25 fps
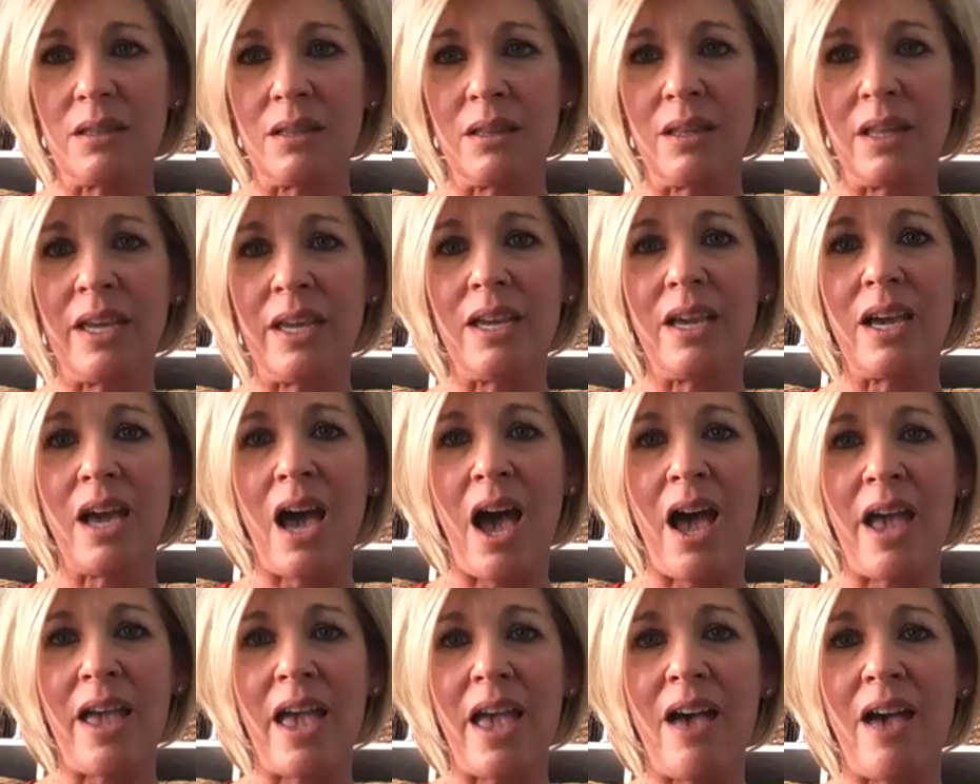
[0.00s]
Like,
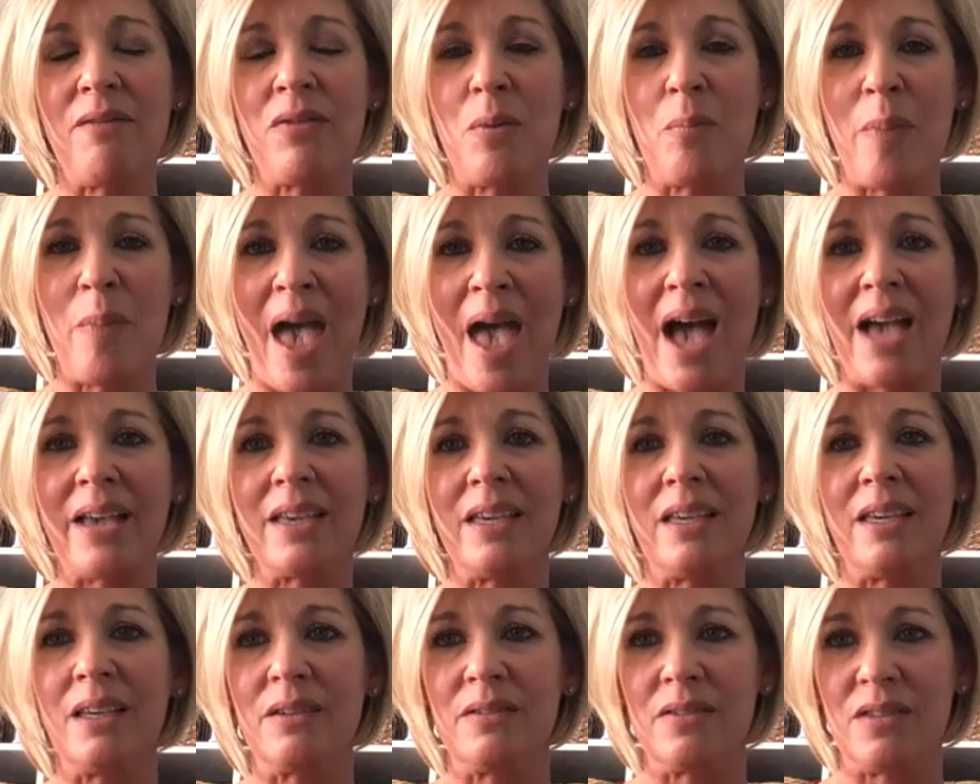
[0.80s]
I have the
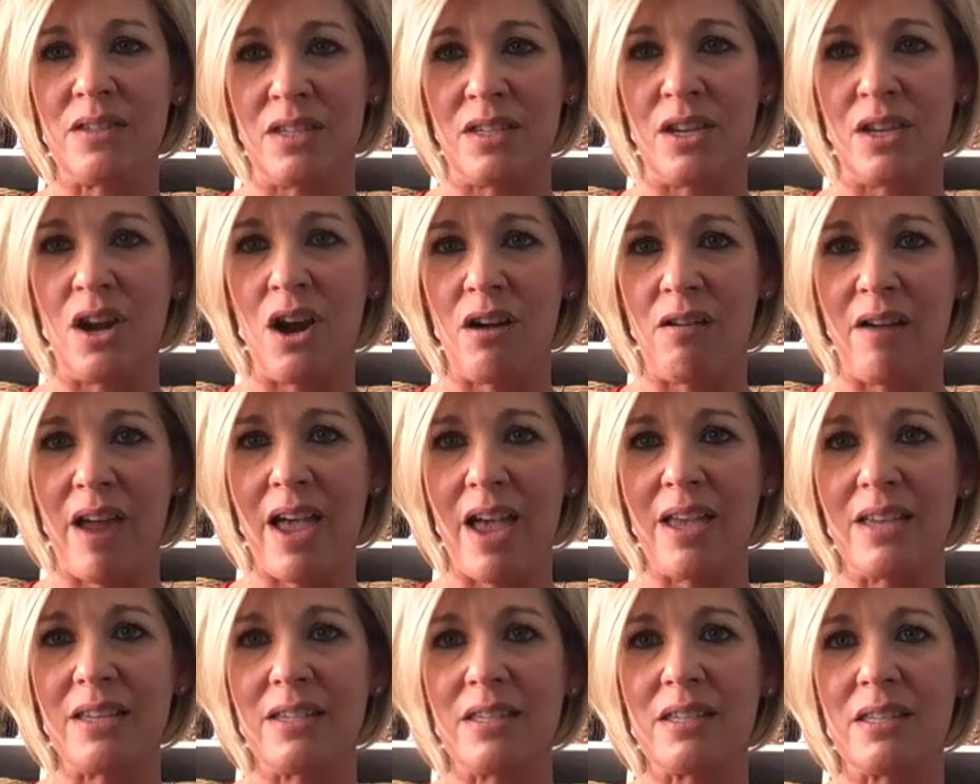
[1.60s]
backing of
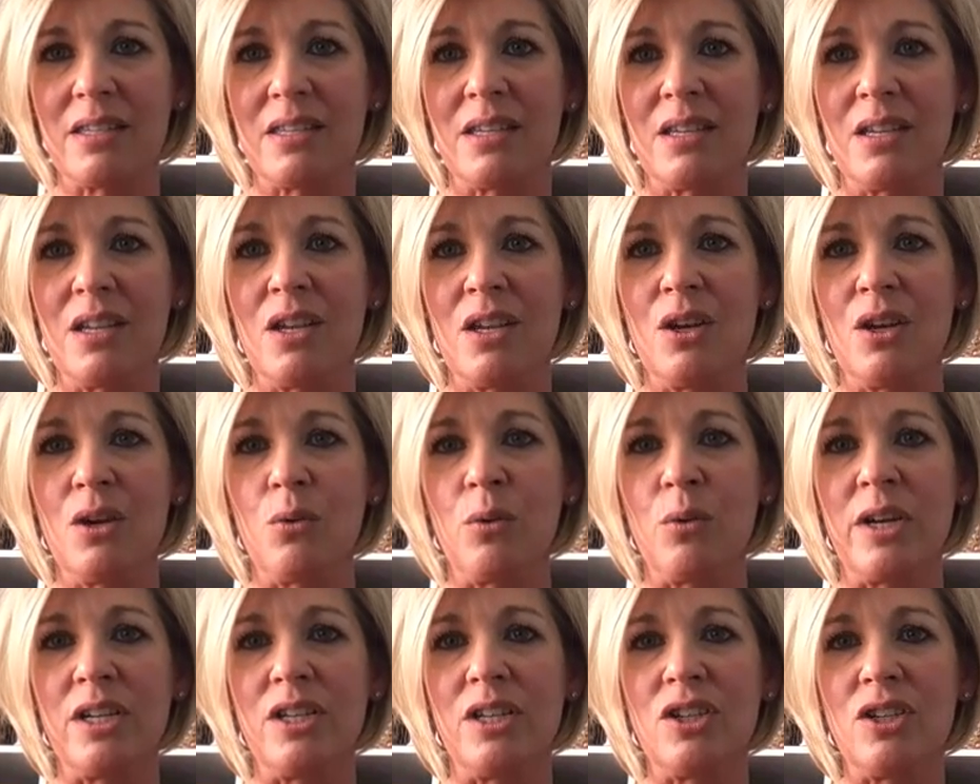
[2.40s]
CRS,
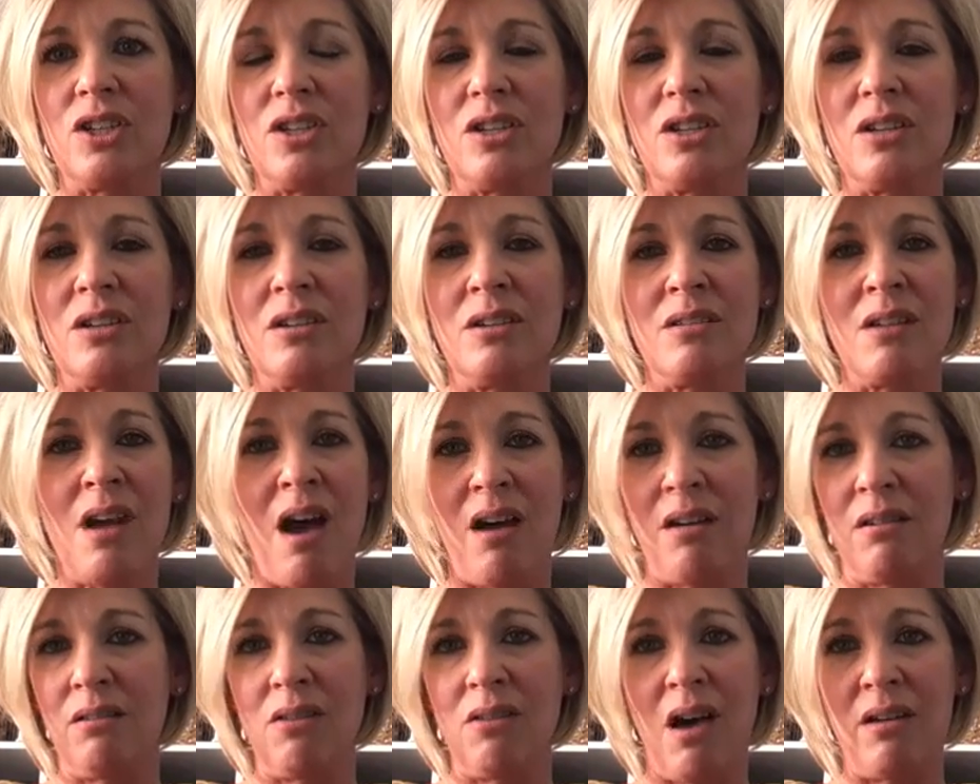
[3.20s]
which
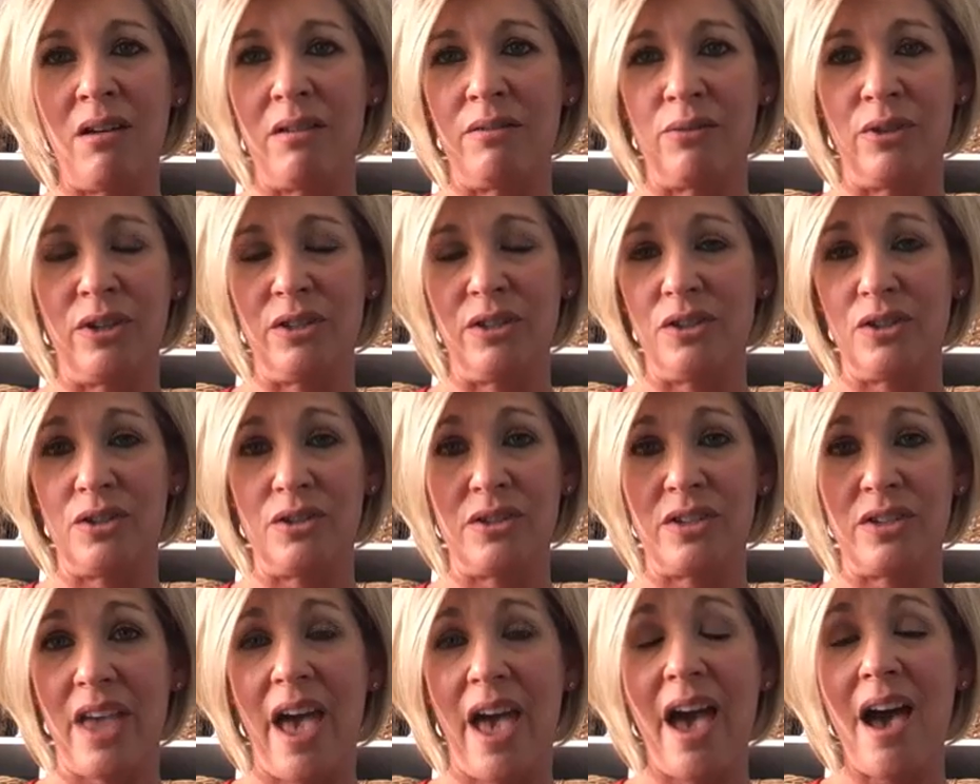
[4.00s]
not a lot of
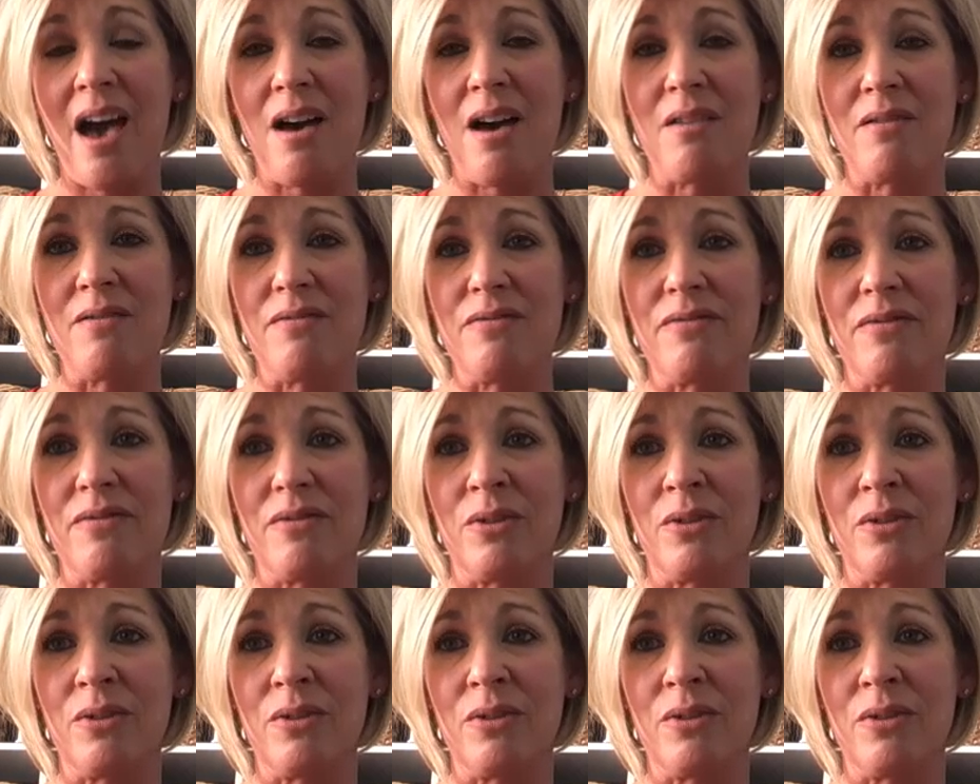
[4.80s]
realtors have.